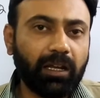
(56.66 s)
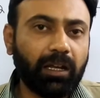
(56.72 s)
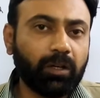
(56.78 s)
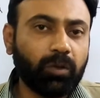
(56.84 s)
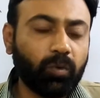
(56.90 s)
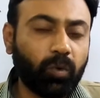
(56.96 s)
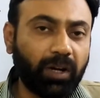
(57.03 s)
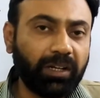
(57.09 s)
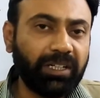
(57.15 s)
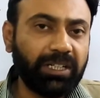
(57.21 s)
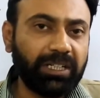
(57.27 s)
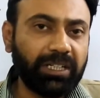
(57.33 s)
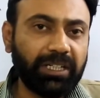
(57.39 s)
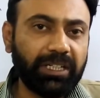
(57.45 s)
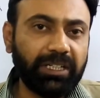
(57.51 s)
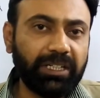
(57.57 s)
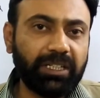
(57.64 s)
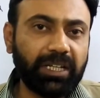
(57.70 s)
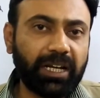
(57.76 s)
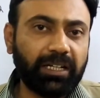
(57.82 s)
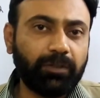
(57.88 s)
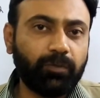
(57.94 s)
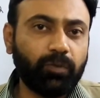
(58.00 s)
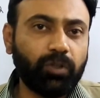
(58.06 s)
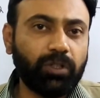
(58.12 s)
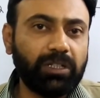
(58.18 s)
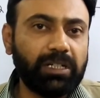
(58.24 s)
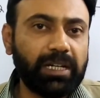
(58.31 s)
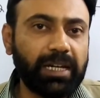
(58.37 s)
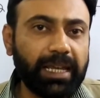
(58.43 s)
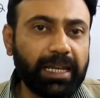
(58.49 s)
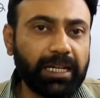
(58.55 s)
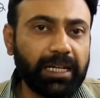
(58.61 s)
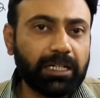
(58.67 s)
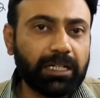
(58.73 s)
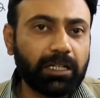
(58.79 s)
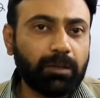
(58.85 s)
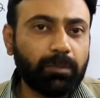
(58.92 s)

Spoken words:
a quantity that would link